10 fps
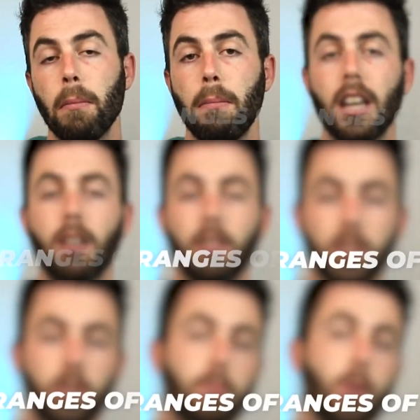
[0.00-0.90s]
bigger
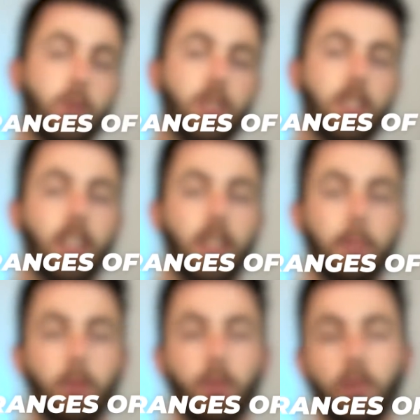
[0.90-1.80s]
ranges of motion the
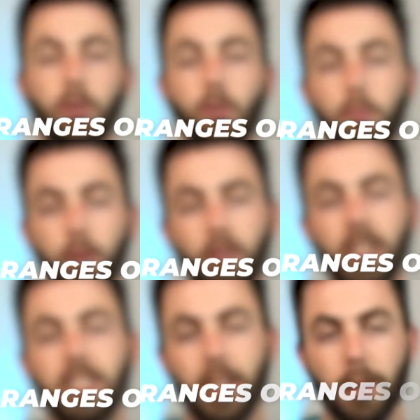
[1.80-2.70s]
more you
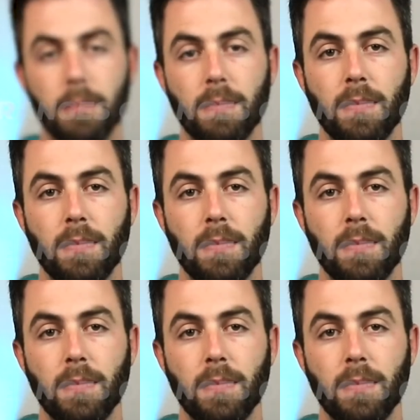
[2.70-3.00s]
progress in them.